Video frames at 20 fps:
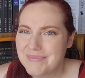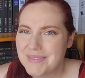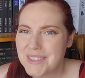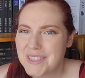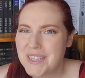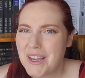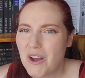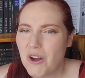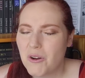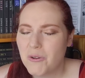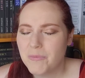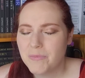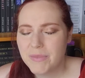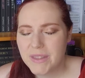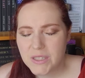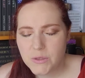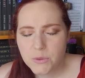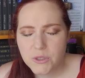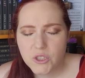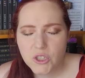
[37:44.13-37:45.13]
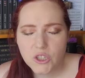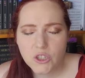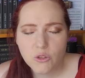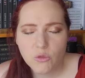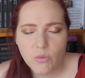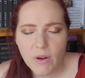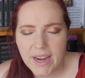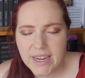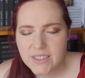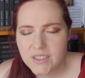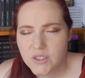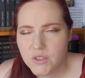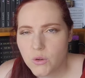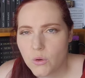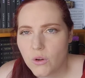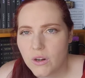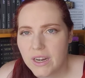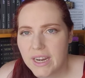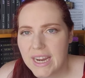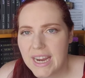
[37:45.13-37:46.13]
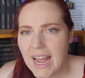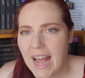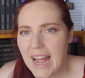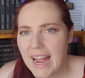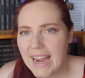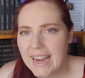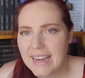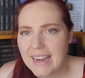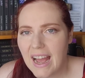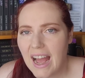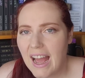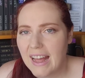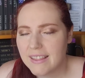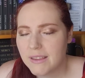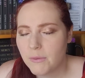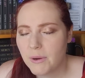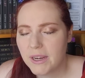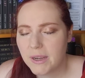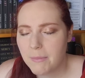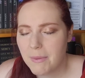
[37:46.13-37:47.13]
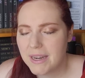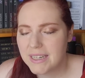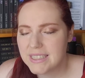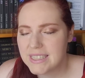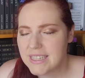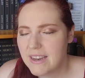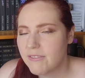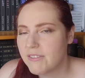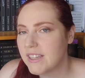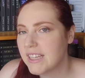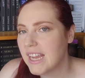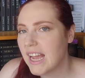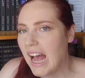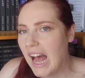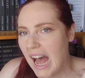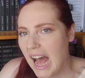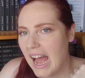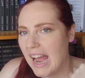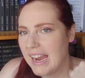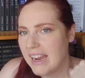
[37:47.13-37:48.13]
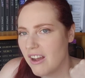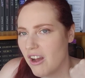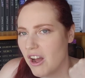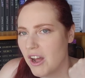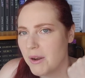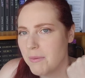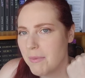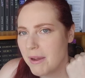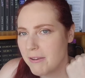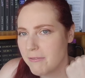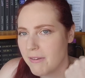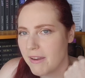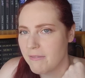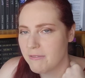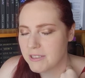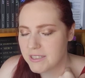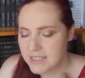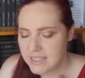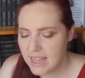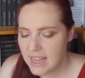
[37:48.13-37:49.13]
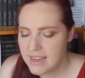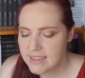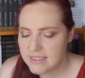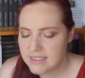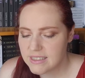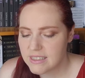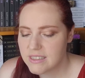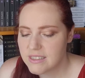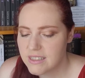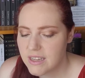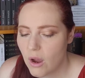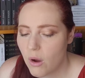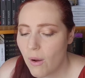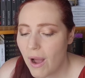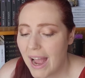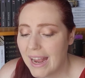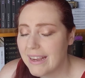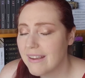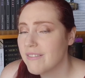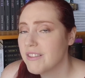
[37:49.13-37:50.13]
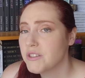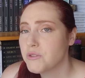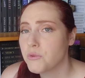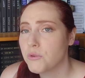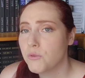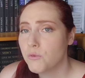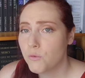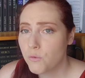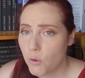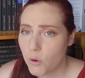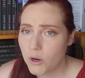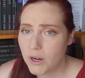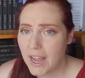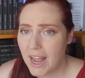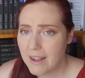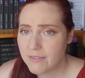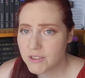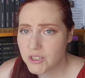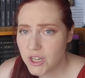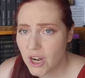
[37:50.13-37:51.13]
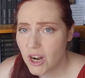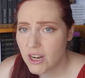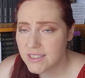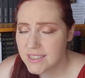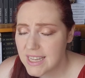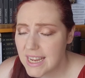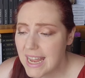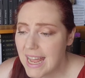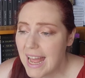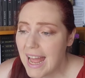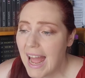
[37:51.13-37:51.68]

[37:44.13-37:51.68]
So this was a great story. I highly recommend It's definitely high on my favorites list. So I give this one four and a half stars.